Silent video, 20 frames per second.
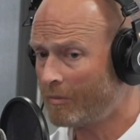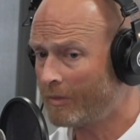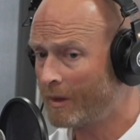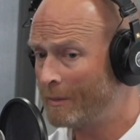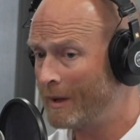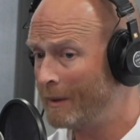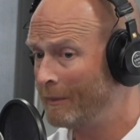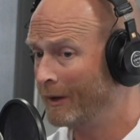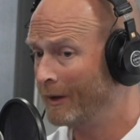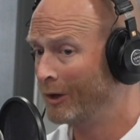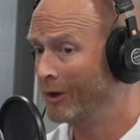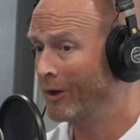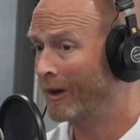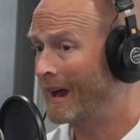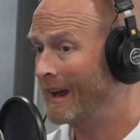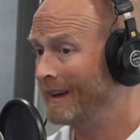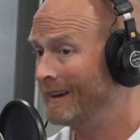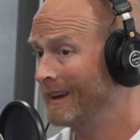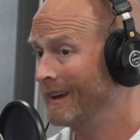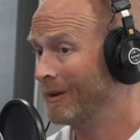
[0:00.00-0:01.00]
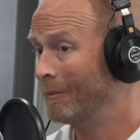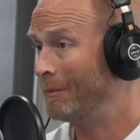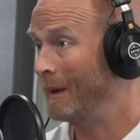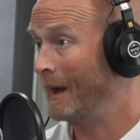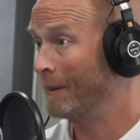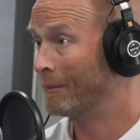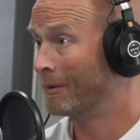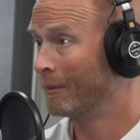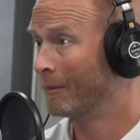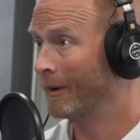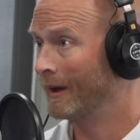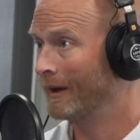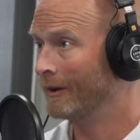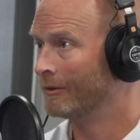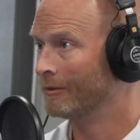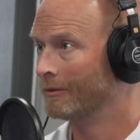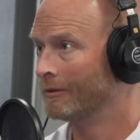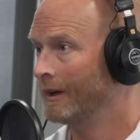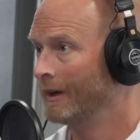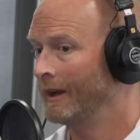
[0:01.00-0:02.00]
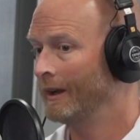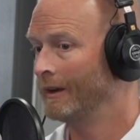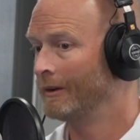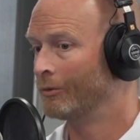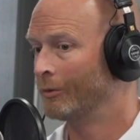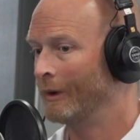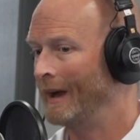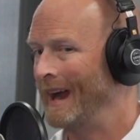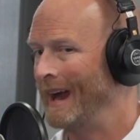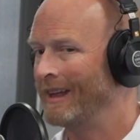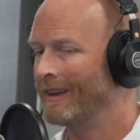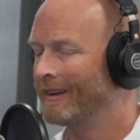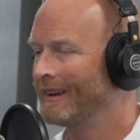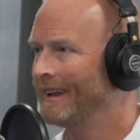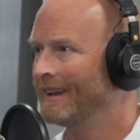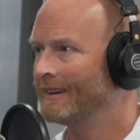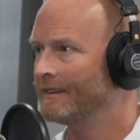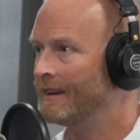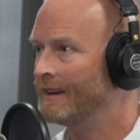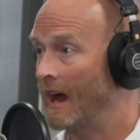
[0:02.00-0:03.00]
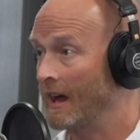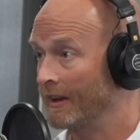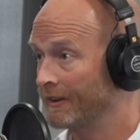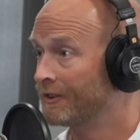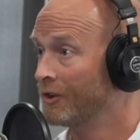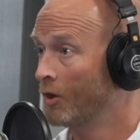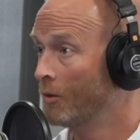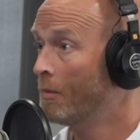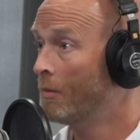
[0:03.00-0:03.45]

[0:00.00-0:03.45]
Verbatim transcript: maybe a good idea on paper, but in, in reality, not so